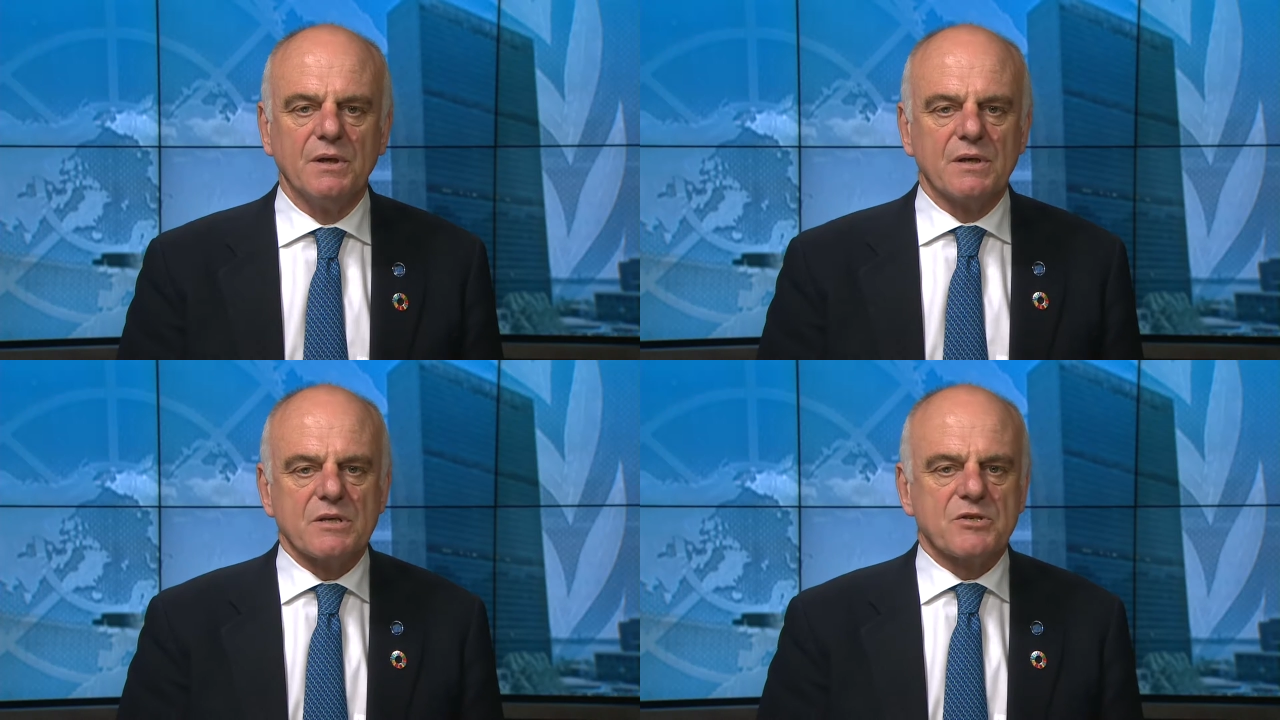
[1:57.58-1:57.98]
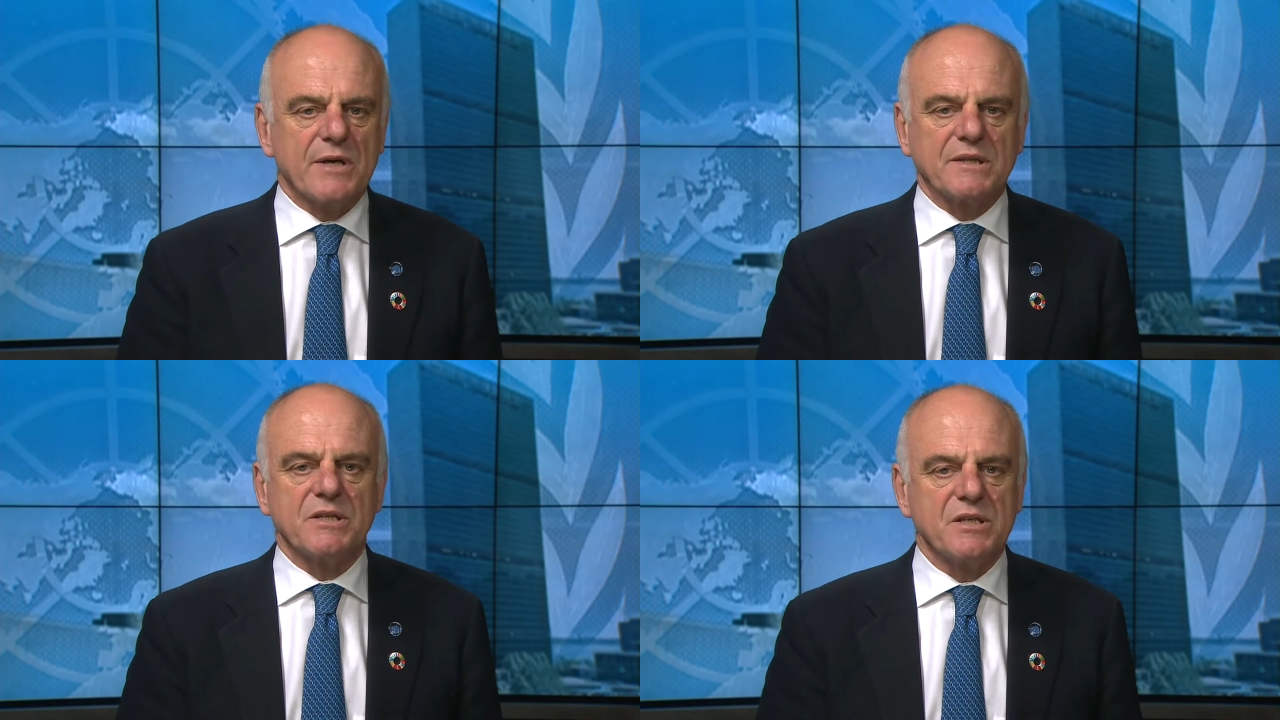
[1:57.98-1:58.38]
The
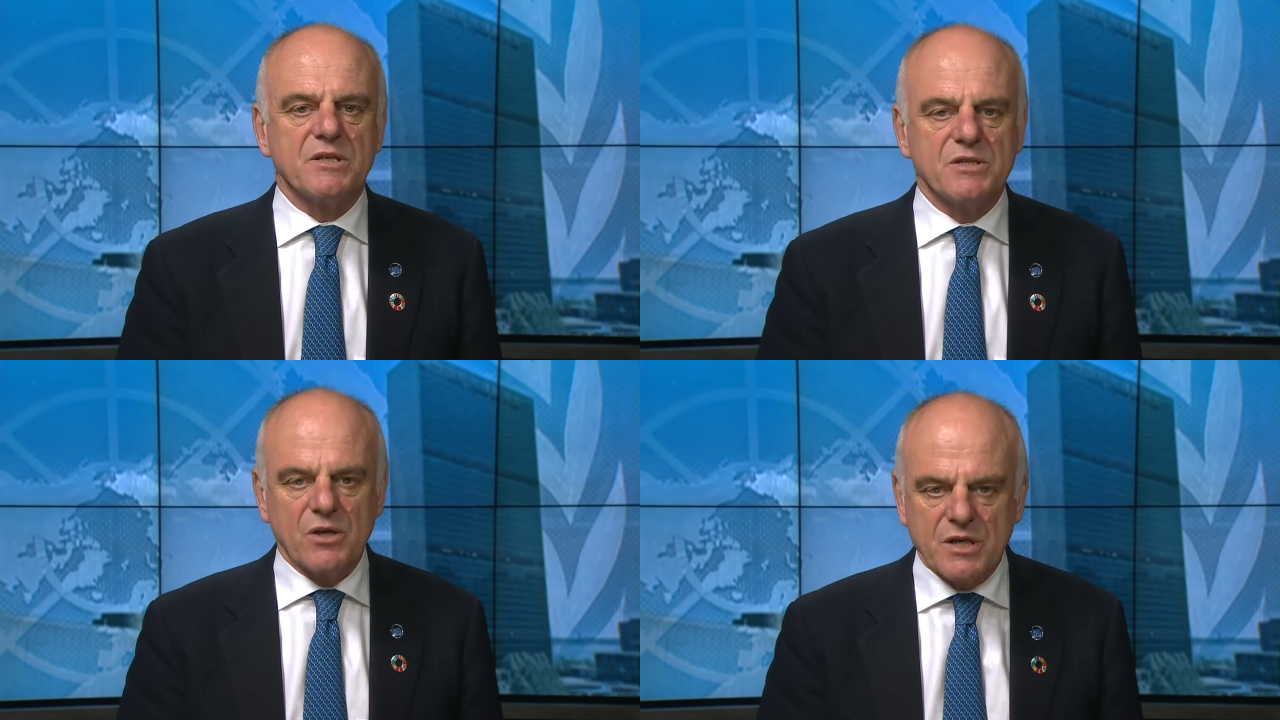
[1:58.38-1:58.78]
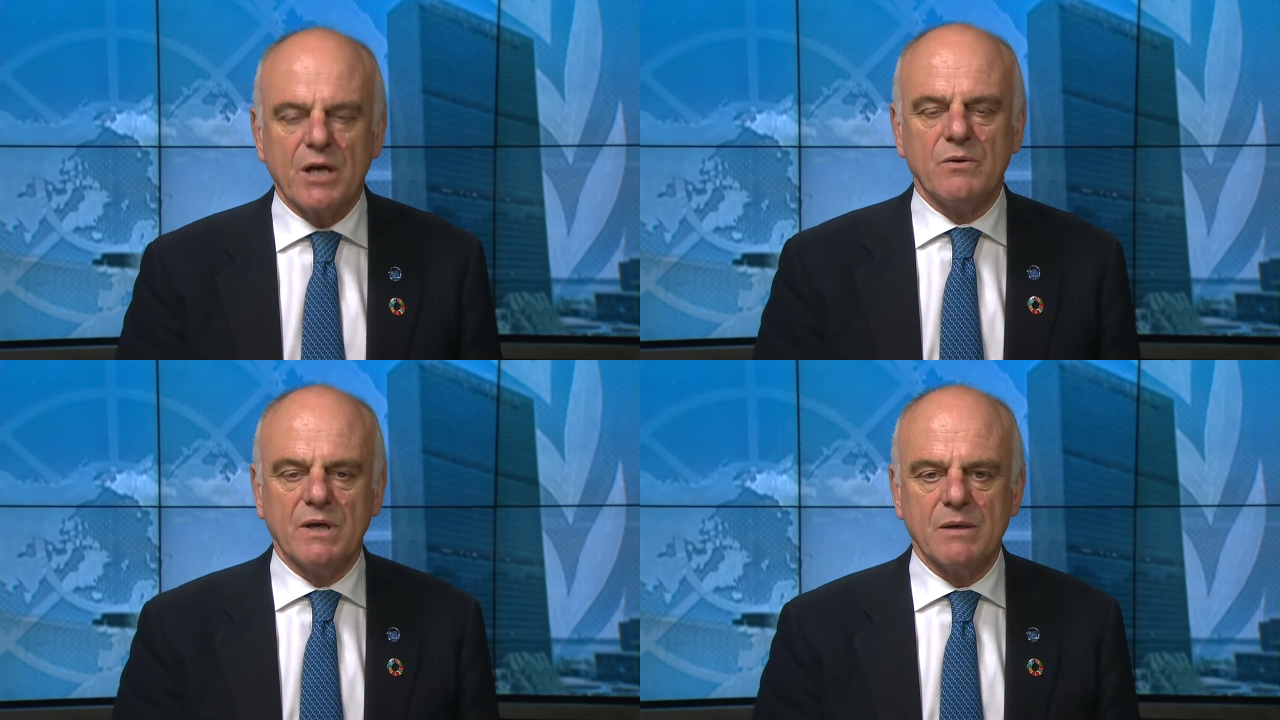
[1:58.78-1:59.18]
strategy is not
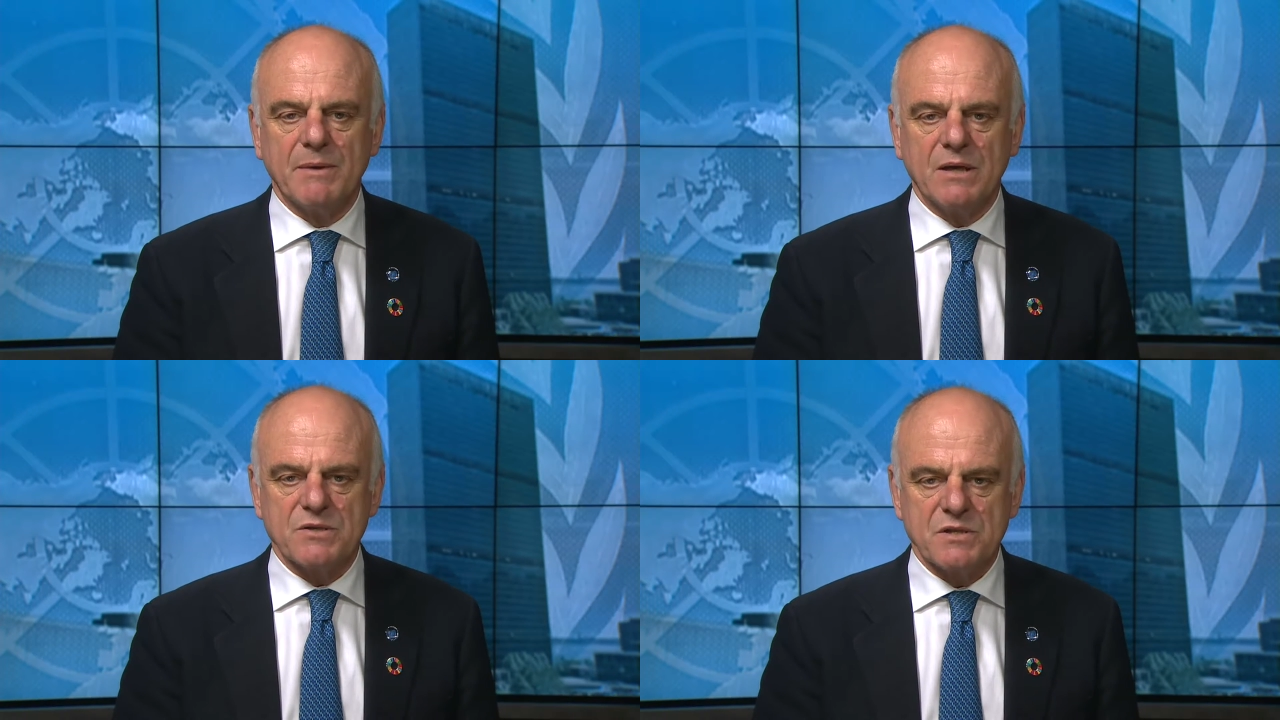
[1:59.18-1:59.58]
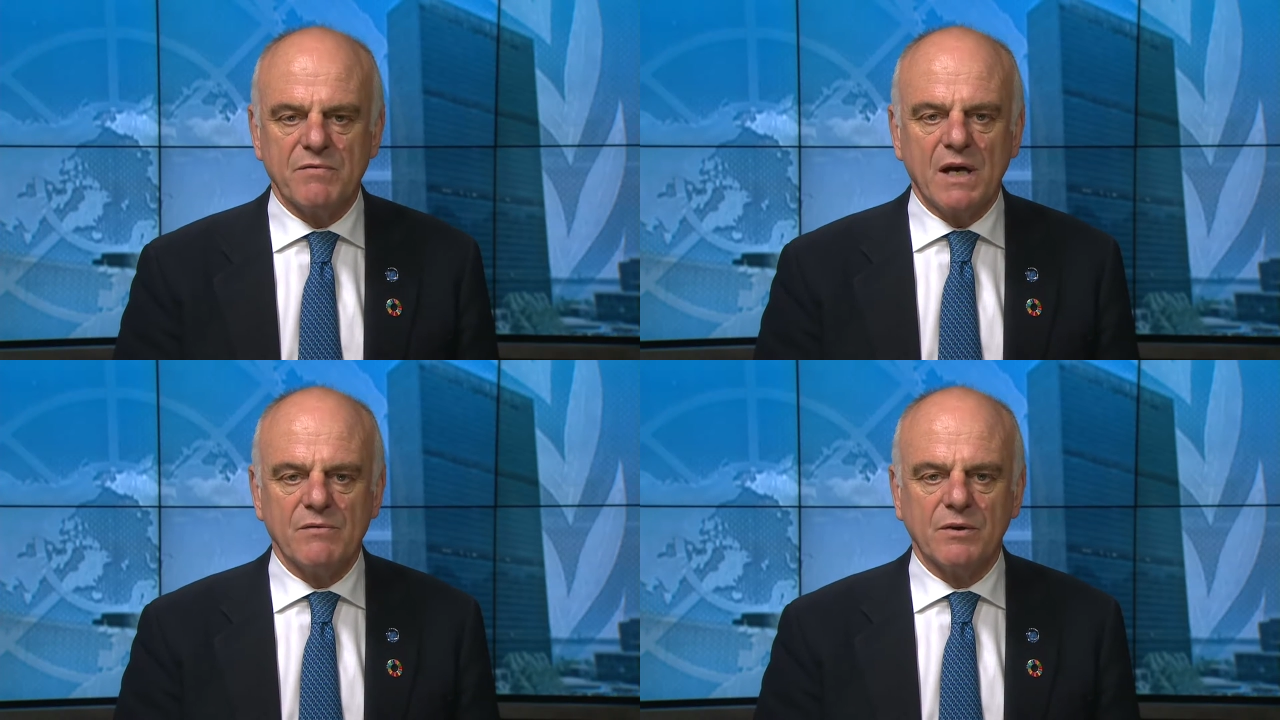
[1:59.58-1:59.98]
only about
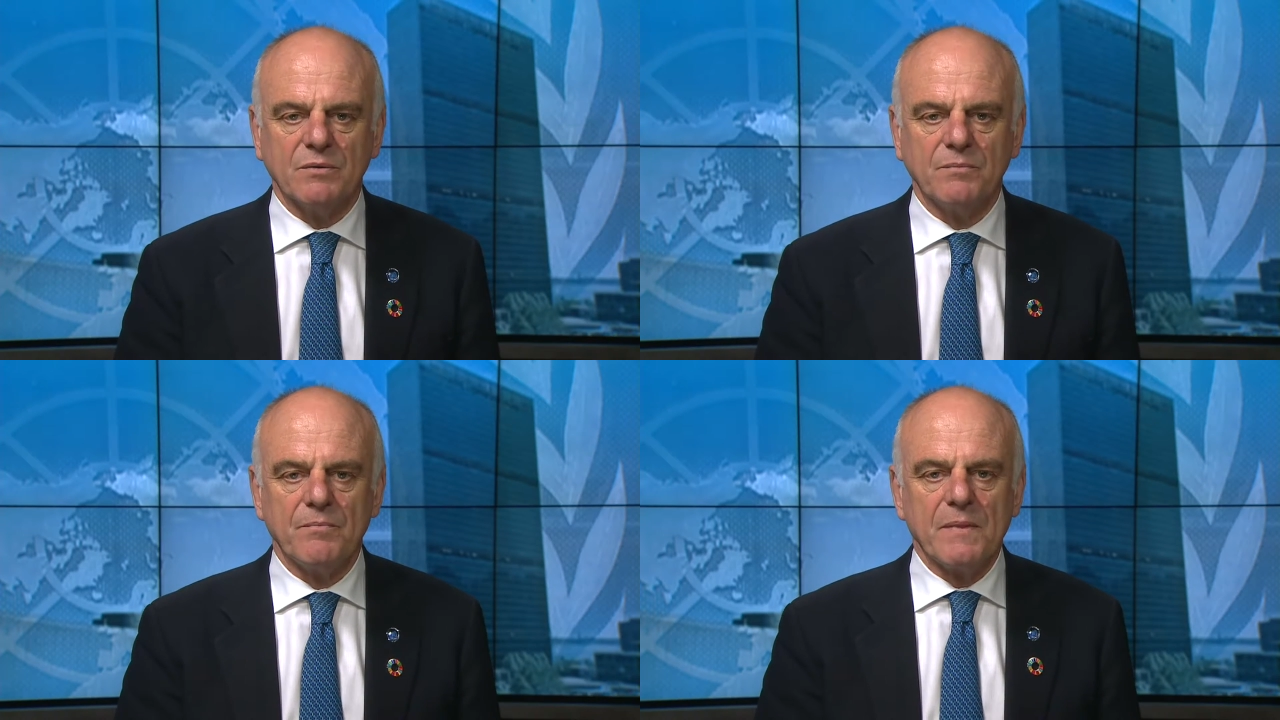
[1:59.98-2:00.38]
survival,